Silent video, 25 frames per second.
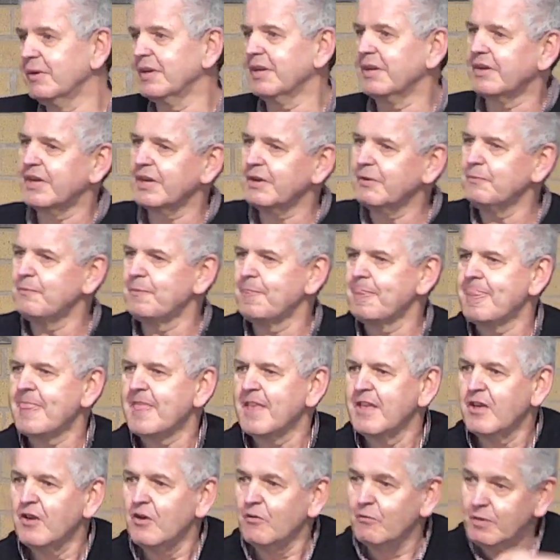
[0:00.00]
You know,
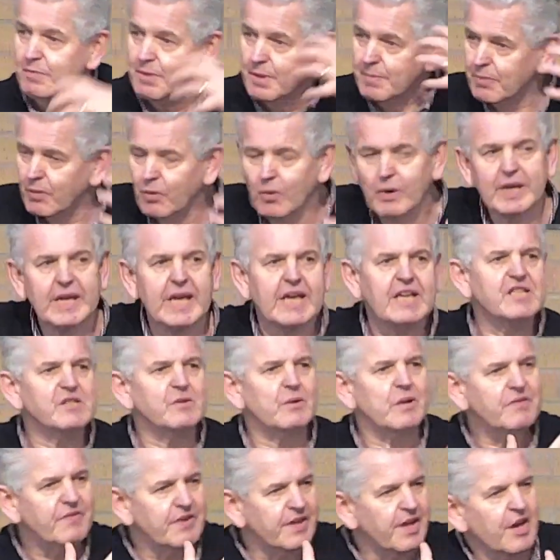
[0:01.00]
We've been born again to a
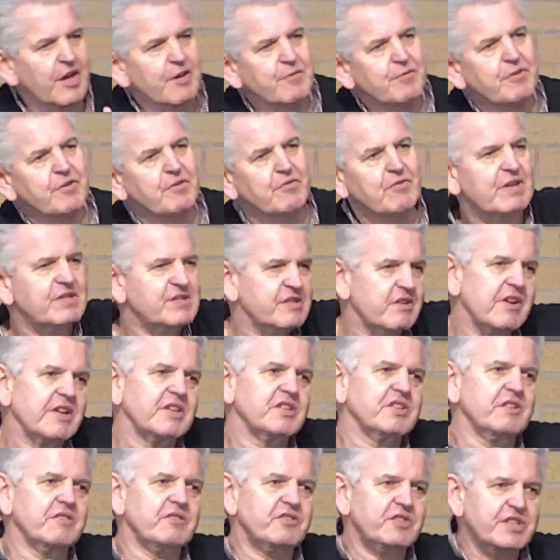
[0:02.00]
living hope, to the
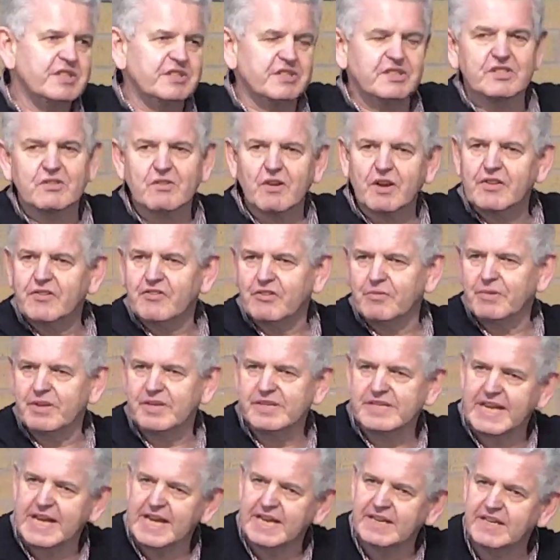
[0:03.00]
resurrection of Jesus Christ from the
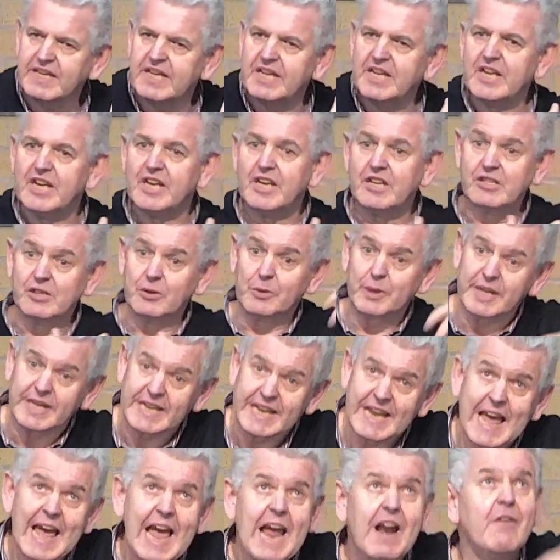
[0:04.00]
dead, to an
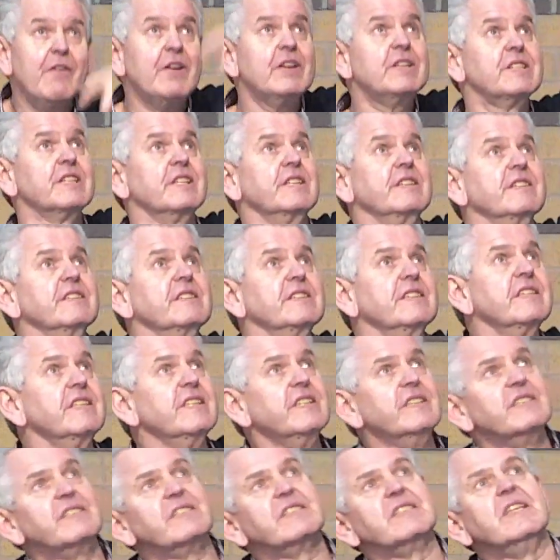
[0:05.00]
inheritance that
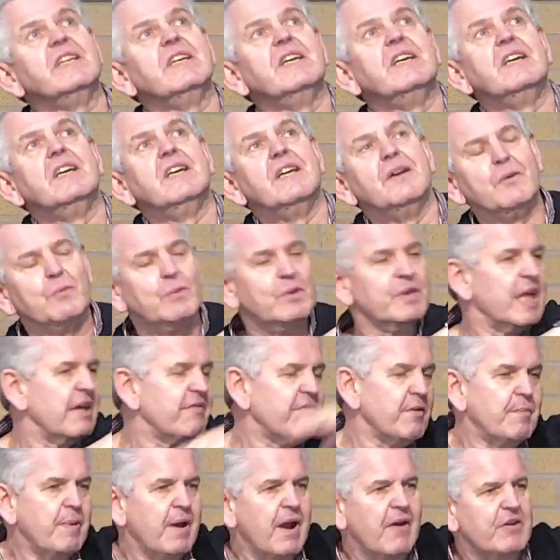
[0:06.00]
is, will never
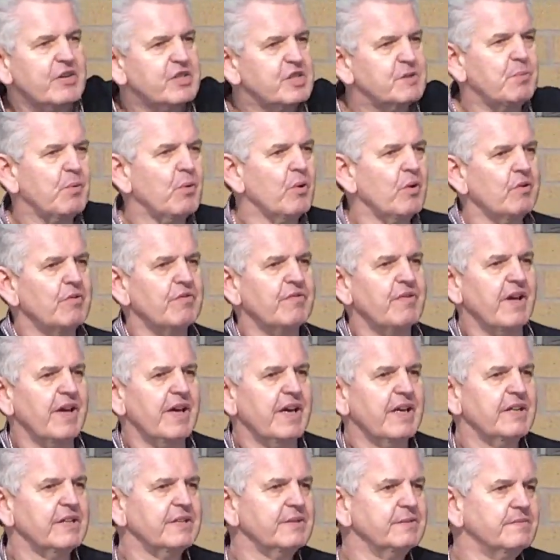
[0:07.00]
perish, spoil, or fade.